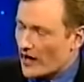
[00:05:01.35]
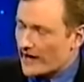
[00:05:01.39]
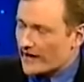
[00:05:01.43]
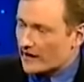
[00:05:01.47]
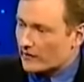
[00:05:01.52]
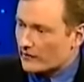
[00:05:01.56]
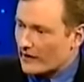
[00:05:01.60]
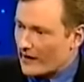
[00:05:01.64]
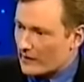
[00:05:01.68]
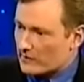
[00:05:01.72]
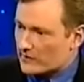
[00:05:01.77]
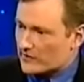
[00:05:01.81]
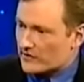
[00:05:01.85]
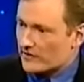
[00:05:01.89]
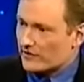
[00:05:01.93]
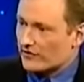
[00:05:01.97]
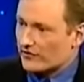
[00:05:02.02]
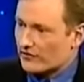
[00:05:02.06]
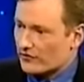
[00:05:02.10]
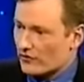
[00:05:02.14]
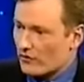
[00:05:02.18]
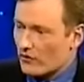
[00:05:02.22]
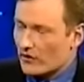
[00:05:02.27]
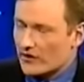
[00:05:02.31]
riding around with
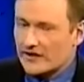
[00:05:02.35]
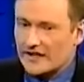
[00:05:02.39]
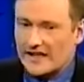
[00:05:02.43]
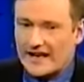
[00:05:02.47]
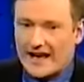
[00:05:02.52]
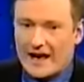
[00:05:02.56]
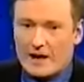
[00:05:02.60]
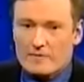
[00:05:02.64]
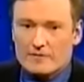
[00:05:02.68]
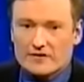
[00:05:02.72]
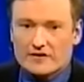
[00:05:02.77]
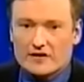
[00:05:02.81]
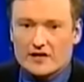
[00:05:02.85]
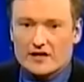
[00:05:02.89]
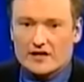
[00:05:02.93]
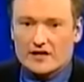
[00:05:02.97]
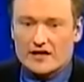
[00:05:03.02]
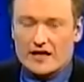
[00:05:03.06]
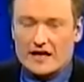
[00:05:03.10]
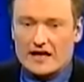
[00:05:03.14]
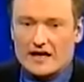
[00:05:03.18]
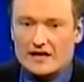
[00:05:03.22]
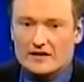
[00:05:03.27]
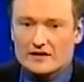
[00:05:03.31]
his sword,
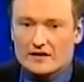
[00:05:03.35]
decapitating,